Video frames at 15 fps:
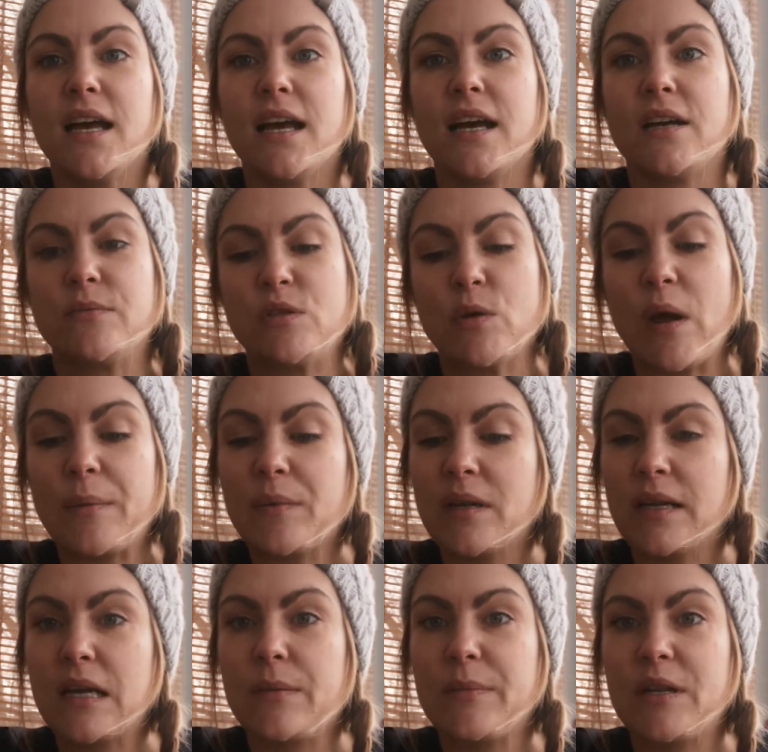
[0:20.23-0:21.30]
Um, so I'm going
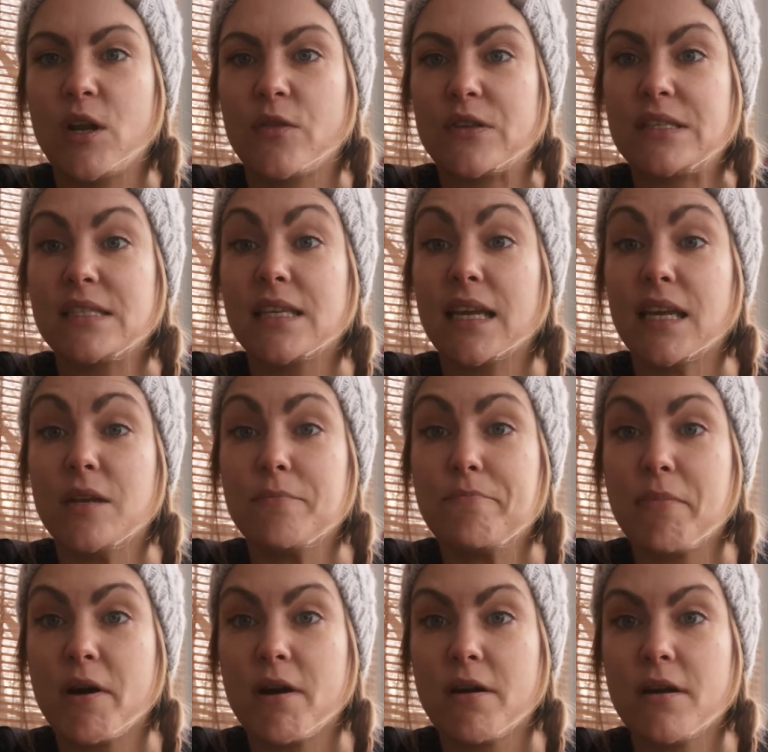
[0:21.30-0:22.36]
to come in on the second
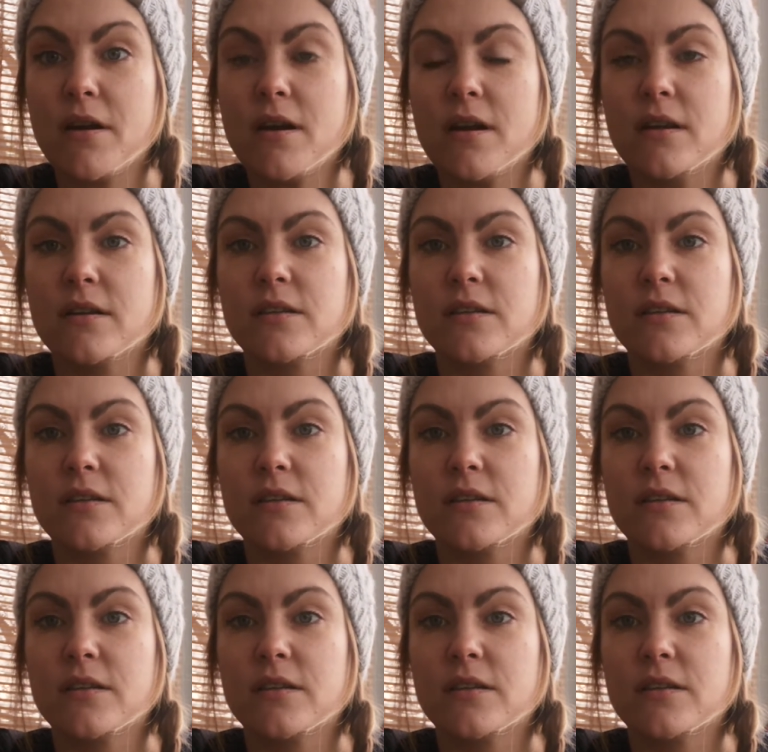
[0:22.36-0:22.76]
bar.